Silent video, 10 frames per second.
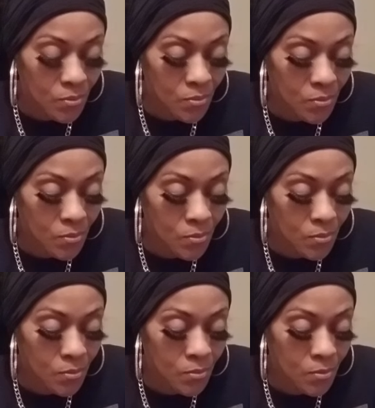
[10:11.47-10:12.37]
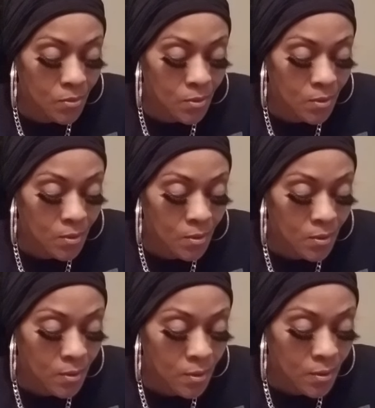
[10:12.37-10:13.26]

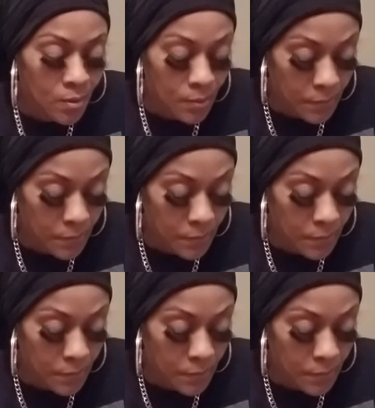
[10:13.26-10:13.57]
(no one is talking)